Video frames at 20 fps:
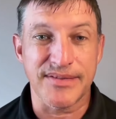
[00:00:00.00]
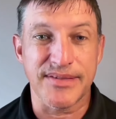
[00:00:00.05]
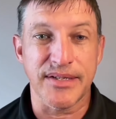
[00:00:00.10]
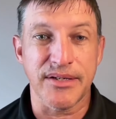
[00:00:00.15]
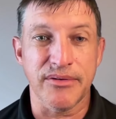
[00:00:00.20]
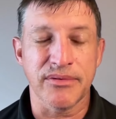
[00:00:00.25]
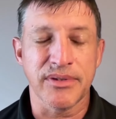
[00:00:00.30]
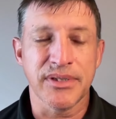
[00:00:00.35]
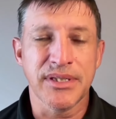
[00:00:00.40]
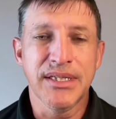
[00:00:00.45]

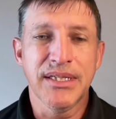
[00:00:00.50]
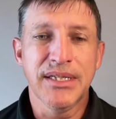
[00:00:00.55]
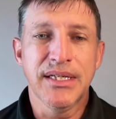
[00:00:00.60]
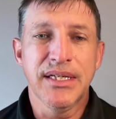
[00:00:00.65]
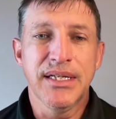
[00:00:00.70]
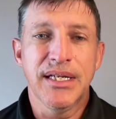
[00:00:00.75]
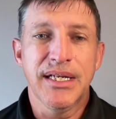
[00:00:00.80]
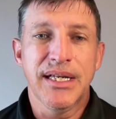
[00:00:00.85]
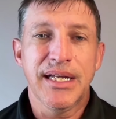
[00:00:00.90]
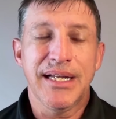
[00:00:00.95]
So
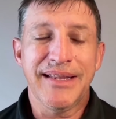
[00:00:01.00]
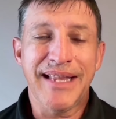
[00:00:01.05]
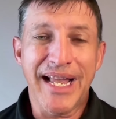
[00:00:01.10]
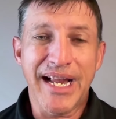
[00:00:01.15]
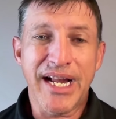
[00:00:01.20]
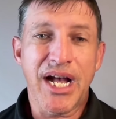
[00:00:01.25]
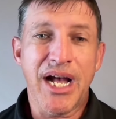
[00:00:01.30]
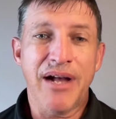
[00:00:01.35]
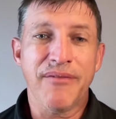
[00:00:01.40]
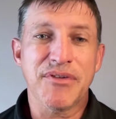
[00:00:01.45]
in
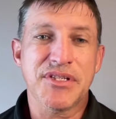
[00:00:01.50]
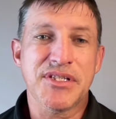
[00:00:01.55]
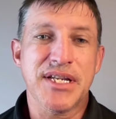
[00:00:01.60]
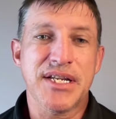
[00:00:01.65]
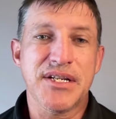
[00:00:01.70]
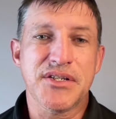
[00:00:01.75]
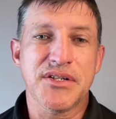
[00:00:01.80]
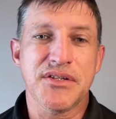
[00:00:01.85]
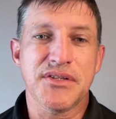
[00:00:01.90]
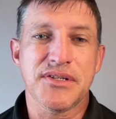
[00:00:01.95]
that
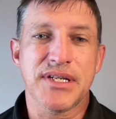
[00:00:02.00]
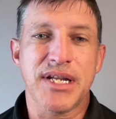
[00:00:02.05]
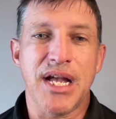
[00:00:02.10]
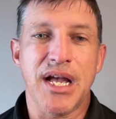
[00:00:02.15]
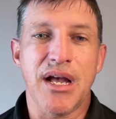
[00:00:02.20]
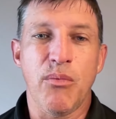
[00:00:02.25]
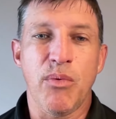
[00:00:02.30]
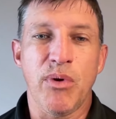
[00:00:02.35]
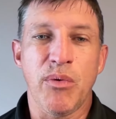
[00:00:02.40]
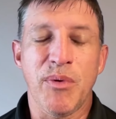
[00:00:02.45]
conversation,
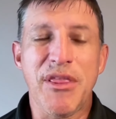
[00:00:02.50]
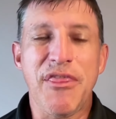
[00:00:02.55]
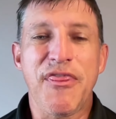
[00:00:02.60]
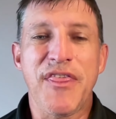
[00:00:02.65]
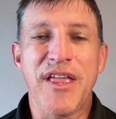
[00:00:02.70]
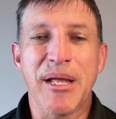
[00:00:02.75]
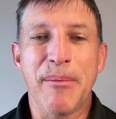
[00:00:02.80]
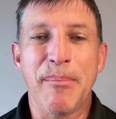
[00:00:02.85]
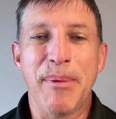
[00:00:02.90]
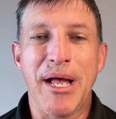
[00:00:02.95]
Scott, when we
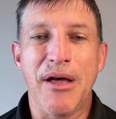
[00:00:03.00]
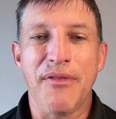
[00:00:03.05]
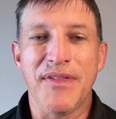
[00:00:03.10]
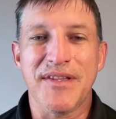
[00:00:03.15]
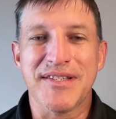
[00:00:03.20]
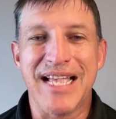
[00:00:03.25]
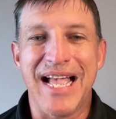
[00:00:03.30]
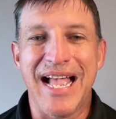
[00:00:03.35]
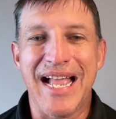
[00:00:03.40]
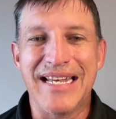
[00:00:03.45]
think about
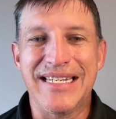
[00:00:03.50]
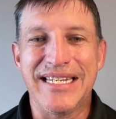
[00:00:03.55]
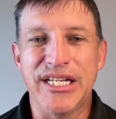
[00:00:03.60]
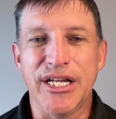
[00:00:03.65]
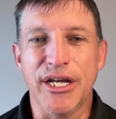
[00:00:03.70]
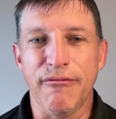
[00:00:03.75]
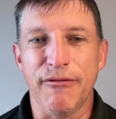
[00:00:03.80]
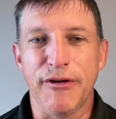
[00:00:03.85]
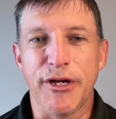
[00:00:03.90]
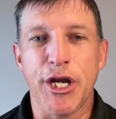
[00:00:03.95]
this
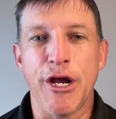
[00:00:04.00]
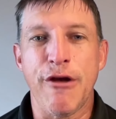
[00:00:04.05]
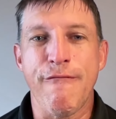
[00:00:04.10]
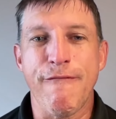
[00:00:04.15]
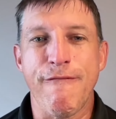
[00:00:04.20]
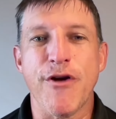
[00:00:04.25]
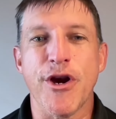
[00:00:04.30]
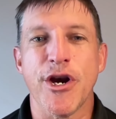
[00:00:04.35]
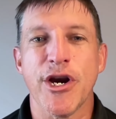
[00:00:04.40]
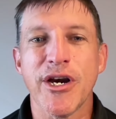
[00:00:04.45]
idea of
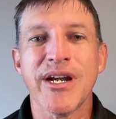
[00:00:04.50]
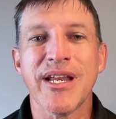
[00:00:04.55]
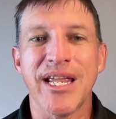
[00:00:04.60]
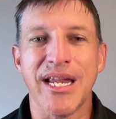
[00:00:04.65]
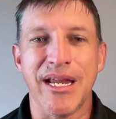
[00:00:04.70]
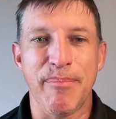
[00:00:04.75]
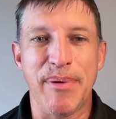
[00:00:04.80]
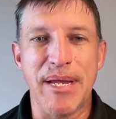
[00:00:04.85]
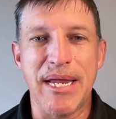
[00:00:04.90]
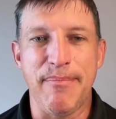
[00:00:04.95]

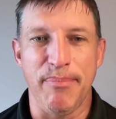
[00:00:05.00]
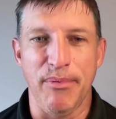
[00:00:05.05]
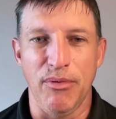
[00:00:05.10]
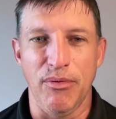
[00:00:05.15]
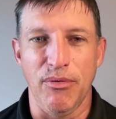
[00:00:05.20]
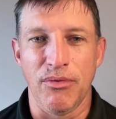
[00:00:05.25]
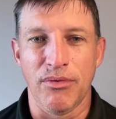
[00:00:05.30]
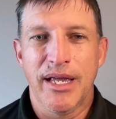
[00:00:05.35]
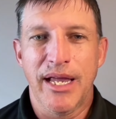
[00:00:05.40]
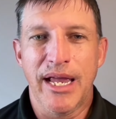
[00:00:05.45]
converting
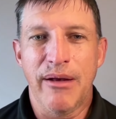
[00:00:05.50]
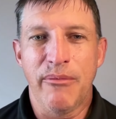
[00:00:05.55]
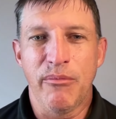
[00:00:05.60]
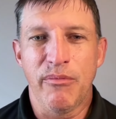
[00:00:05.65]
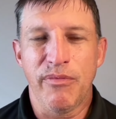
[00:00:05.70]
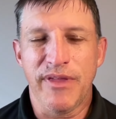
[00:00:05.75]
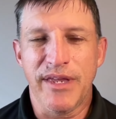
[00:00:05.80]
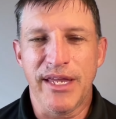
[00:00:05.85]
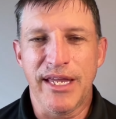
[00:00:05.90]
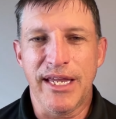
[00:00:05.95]
people
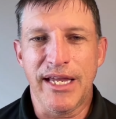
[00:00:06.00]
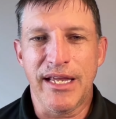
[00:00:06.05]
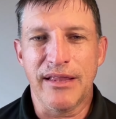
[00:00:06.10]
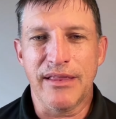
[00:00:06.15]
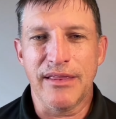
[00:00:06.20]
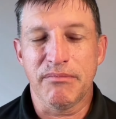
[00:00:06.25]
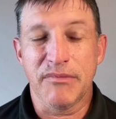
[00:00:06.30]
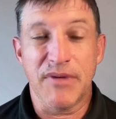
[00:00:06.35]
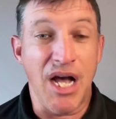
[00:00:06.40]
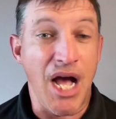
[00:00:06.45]
and
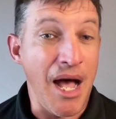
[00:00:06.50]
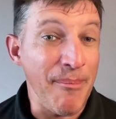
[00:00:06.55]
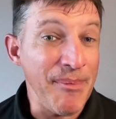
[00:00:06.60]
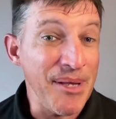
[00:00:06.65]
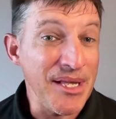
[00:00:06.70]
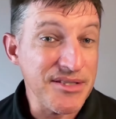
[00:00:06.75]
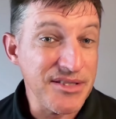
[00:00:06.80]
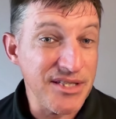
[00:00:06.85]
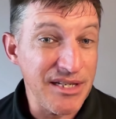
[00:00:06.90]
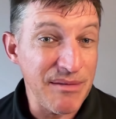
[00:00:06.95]
the
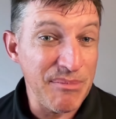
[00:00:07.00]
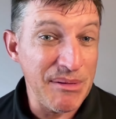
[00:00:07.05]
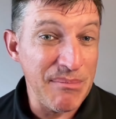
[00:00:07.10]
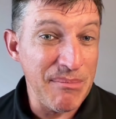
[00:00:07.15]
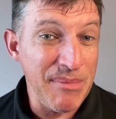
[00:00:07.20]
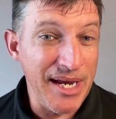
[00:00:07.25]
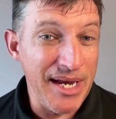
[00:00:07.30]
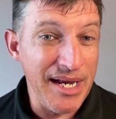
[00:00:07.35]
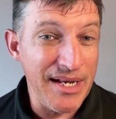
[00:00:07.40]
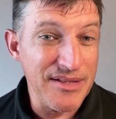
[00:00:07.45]
comments that have
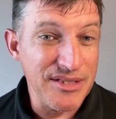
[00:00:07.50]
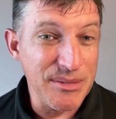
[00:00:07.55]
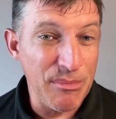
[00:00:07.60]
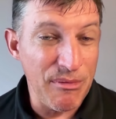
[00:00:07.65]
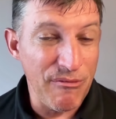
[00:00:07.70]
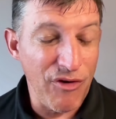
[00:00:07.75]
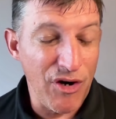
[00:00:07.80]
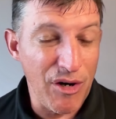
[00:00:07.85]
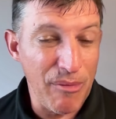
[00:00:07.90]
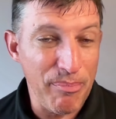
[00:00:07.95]
been made in some
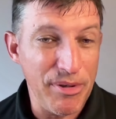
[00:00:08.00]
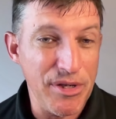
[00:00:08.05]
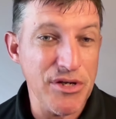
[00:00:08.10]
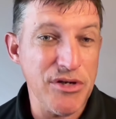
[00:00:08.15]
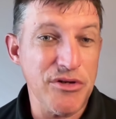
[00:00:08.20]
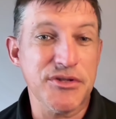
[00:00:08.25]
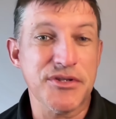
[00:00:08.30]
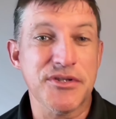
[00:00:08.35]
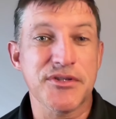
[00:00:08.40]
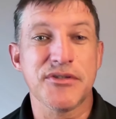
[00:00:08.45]
of our
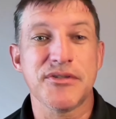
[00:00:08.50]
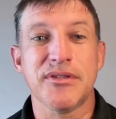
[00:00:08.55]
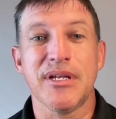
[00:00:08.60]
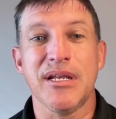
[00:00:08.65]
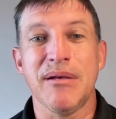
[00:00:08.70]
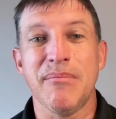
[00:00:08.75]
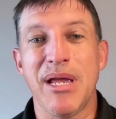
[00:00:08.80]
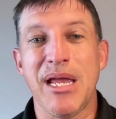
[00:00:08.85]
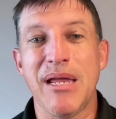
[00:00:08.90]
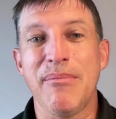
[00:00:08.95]
posts
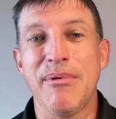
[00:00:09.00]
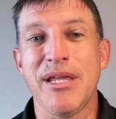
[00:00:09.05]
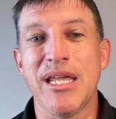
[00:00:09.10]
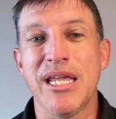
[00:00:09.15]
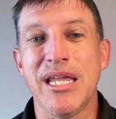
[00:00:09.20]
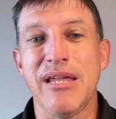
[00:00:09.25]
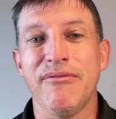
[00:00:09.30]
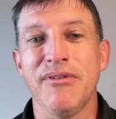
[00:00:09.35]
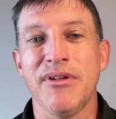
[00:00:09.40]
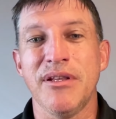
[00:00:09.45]
and
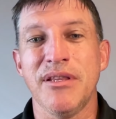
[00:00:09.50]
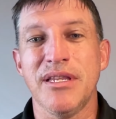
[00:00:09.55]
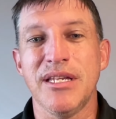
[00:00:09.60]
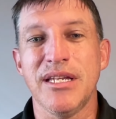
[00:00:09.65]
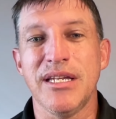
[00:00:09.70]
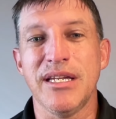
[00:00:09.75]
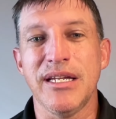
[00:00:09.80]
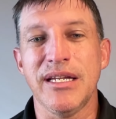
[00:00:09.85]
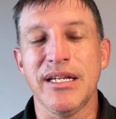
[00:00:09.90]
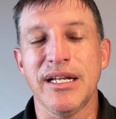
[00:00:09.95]
maybe even
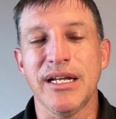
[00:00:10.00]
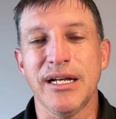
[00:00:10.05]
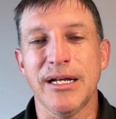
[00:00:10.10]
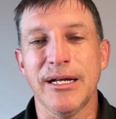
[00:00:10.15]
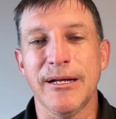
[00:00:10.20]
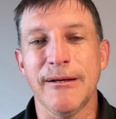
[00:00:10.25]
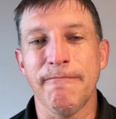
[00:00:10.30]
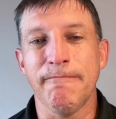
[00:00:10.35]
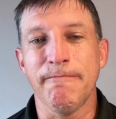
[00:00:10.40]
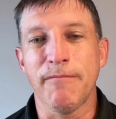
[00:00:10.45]
the
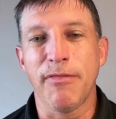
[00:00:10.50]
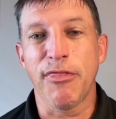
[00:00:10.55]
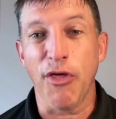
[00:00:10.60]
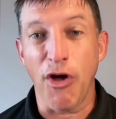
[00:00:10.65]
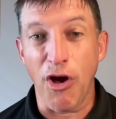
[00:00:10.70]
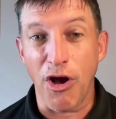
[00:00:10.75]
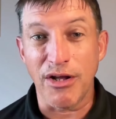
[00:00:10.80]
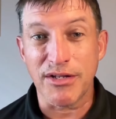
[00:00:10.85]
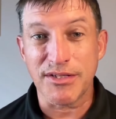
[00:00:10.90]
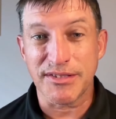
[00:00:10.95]

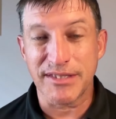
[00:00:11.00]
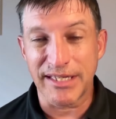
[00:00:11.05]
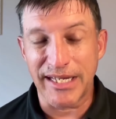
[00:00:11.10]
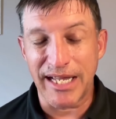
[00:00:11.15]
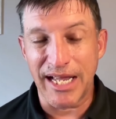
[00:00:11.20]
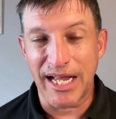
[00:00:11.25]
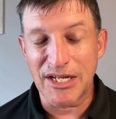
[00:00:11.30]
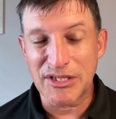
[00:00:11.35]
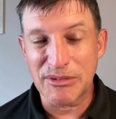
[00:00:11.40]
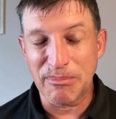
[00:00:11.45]
thoughts that
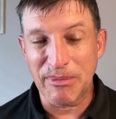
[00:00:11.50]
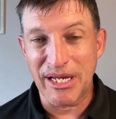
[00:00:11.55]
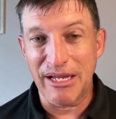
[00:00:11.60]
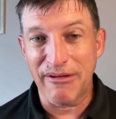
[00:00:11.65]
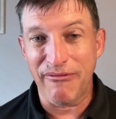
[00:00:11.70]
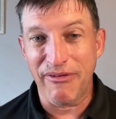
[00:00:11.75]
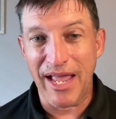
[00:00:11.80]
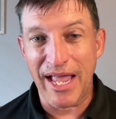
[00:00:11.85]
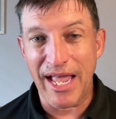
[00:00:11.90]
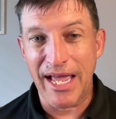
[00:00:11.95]
guys may
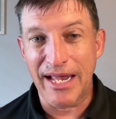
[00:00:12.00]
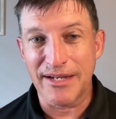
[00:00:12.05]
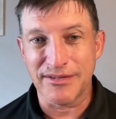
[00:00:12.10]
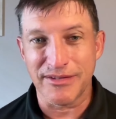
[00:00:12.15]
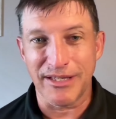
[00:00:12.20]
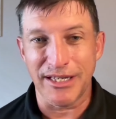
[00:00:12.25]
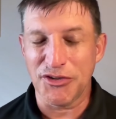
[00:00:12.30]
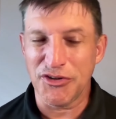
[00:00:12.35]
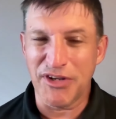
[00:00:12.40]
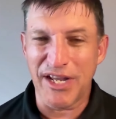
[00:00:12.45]
have had is
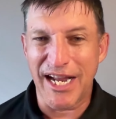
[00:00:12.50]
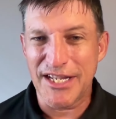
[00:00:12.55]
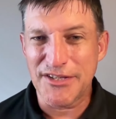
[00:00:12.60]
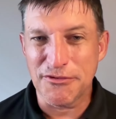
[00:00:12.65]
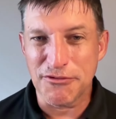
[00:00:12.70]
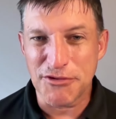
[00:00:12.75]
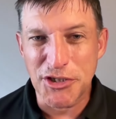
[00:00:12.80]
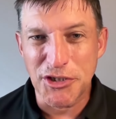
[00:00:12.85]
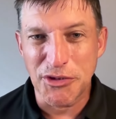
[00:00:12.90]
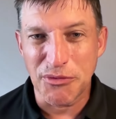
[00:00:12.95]
like, you guys
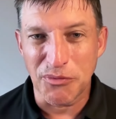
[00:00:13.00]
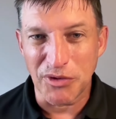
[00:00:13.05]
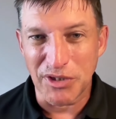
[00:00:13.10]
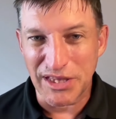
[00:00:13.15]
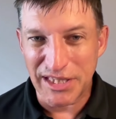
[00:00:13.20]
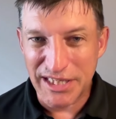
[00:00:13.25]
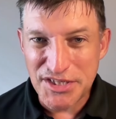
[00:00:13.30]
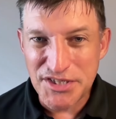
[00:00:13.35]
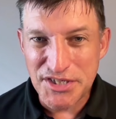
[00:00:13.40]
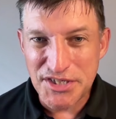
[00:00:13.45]
are too
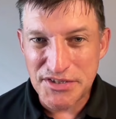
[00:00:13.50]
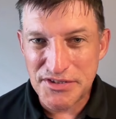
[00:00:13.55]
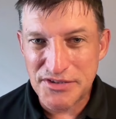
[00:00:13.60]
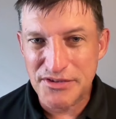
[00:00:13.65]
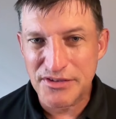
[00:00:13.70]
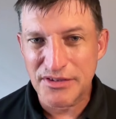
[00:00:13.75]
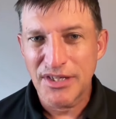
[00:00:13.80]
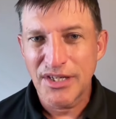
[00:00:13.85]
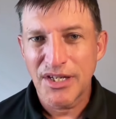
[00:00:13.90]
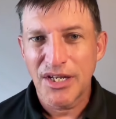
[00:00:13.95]

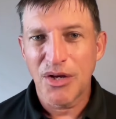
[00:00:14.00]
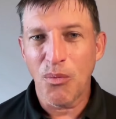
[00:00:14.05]
religious.